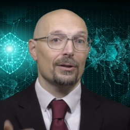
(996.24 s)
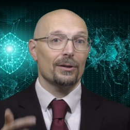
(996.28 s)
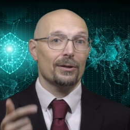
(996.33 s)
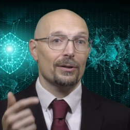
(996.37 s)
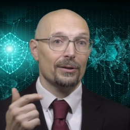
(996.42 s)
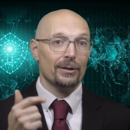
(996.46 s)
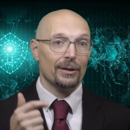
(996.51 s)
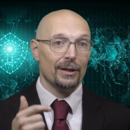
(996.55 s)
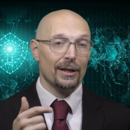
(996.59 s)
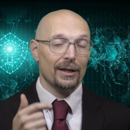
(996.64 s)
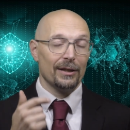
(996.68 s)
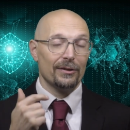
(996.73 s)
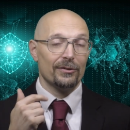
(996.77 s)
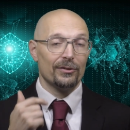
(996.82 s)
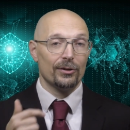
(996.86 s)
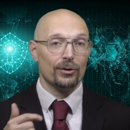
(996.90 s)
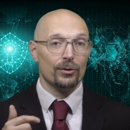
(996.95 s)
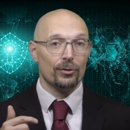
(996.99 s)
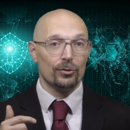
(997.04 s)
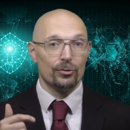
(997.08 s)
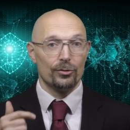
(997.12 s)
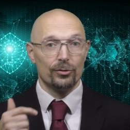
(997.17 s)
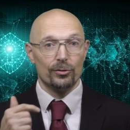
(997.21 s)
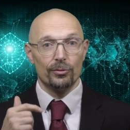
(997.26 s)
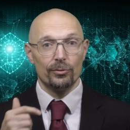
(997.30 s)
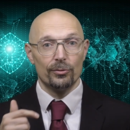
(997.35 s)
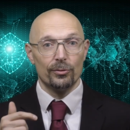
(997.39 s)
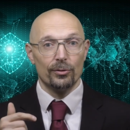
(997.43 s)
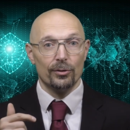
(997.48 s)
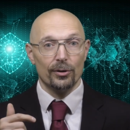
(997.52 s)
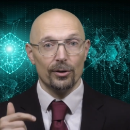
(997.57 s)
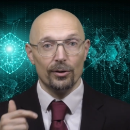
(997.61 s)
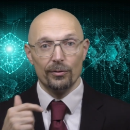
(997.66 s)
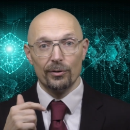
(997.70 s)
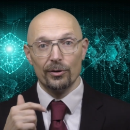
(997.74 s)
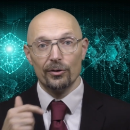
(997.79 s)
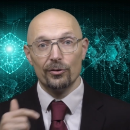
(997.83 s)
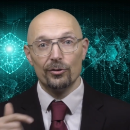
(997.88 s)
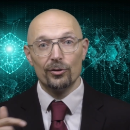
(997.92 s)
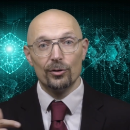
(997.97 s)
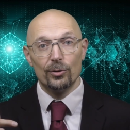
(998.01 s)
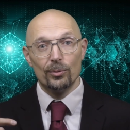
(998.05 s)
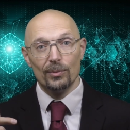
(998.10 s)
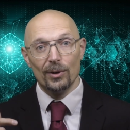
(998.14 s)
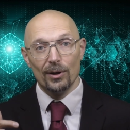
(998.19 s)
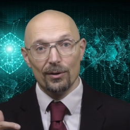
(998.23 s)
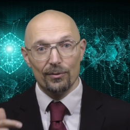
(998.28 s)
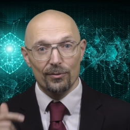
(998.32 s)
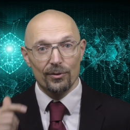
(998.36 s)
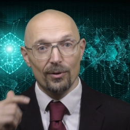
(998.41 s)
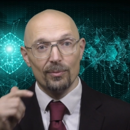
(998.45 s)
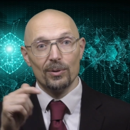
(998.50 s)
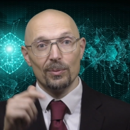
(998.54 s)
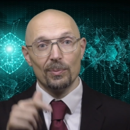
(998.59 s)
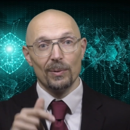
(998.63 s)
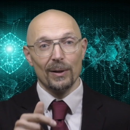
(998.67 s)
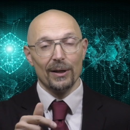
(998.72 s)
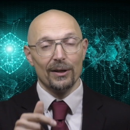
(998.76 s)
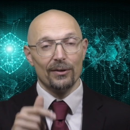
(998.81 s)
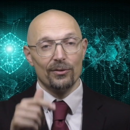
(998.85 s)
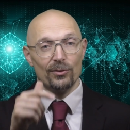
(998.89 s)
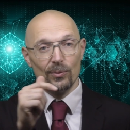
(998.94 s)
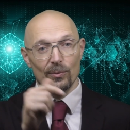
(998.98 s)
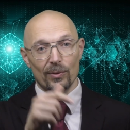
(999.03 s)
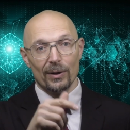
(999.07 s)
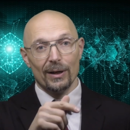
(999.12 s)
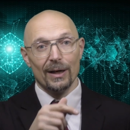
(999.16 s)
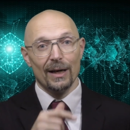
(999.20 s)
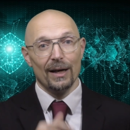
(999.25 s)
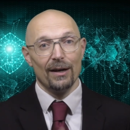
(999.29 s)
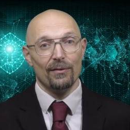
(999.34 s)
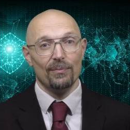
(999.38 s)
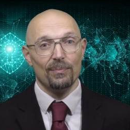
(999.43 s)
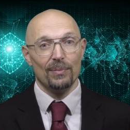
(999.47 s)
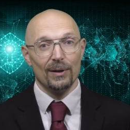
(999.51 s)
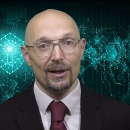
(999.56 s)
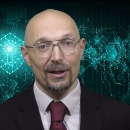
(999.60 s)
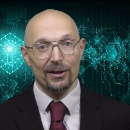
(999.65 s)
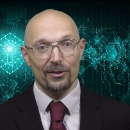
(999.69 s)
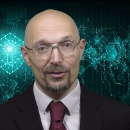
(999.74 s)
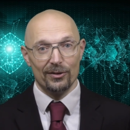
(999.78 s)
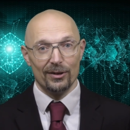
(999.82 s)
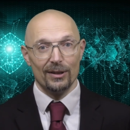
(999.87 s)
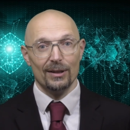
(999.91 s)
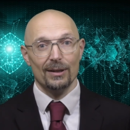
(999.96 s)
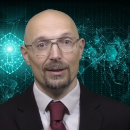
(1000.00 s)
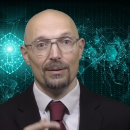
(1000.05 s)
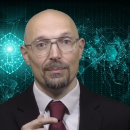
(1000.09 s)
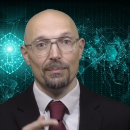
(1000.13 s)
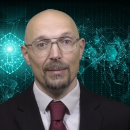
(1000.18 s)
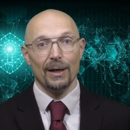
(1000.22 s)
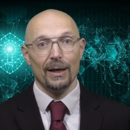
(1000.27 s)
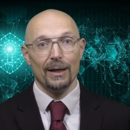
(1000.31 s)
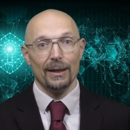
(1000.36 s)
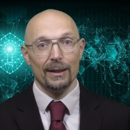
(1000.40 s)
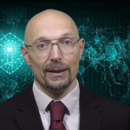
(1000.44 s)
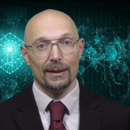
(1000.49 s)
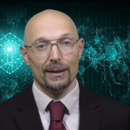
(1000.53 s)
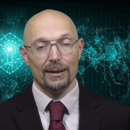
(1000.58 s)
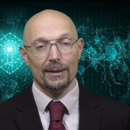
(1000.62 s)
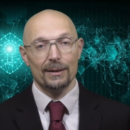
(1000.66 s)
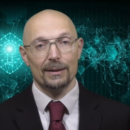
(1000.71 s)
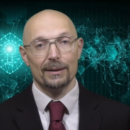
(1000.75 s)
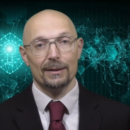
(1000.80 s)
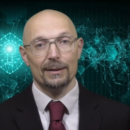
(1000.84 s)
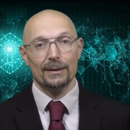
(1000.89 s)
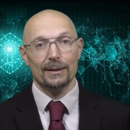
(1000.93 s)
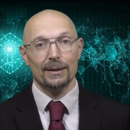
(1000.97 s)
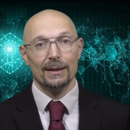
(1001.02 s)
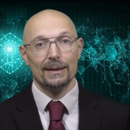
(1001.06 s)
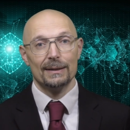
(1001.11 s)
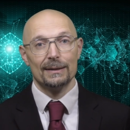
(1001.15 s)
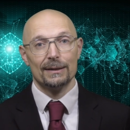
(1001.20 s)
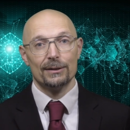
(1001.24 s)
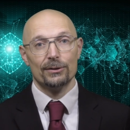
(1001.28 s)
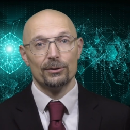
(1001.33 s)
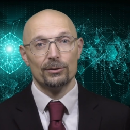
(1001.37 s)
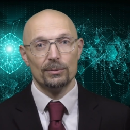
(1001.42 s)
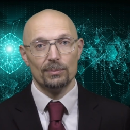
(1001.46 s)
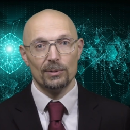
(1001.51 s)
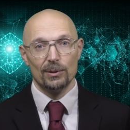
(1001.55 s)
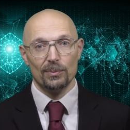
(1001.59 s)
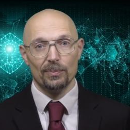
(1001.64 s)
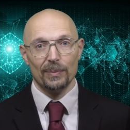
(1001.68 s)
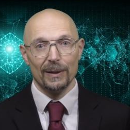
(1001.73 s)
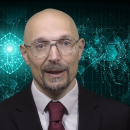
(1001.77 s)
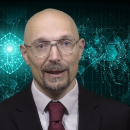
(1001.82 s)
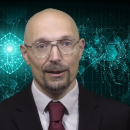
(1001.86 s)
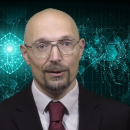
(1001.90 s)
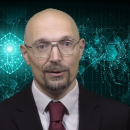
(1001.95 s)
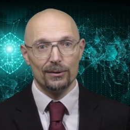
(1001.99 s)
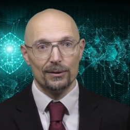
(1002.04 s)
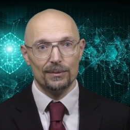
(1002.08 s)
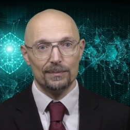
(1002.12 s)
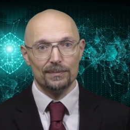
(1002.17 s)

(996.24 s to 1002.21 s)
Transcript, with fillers: the execution to resume from the place where I have placed my executable payload.